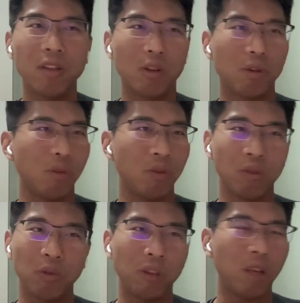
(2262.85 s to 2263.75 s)
So
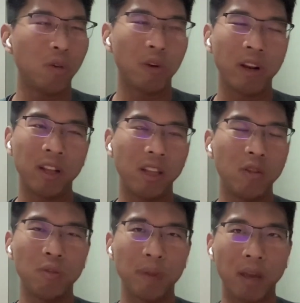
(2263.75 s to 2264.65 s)
you really
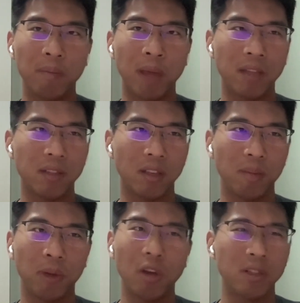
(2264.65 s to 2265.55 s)
need to make
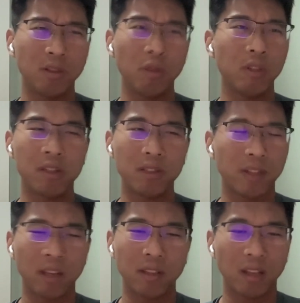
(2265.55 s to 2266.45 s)
because users
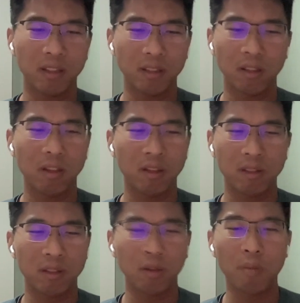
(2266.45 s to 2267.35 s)

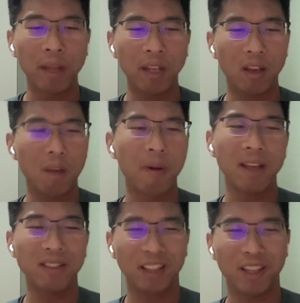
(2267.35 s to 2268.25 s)
there's so many
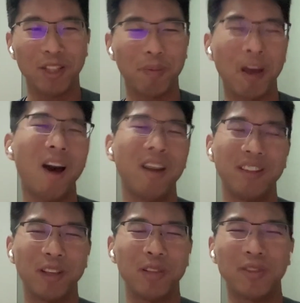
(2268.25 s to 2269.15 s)
complexities
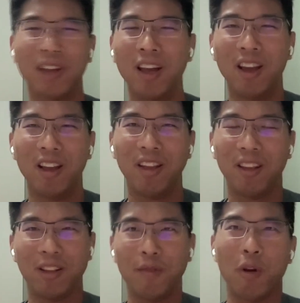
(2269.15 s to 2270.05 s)
behind these
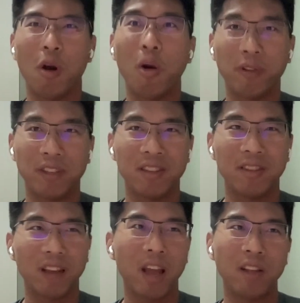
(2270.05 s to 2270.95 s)
different
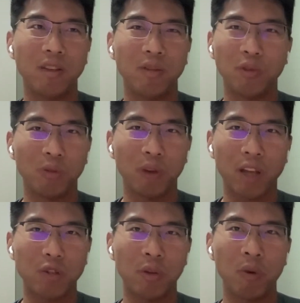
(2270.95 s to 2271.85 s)
algorithms, and you
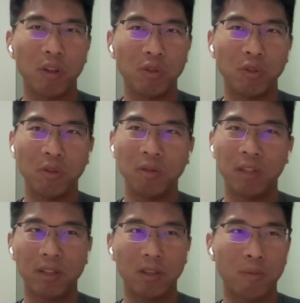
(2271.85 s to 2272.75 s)
actually want to
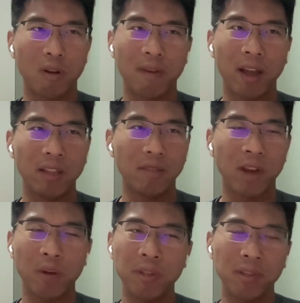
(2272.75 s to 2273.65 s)
just provide
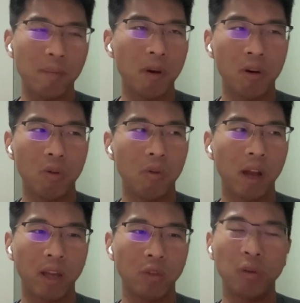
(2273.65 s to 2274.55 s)
very simple
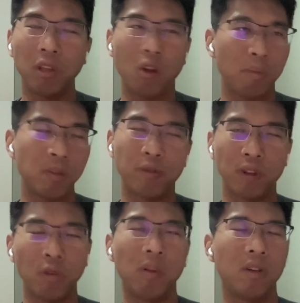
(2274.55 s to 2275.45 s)
tuning knobs
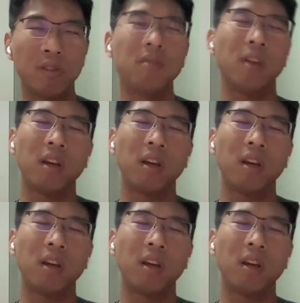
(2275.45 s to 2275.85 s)
for the users.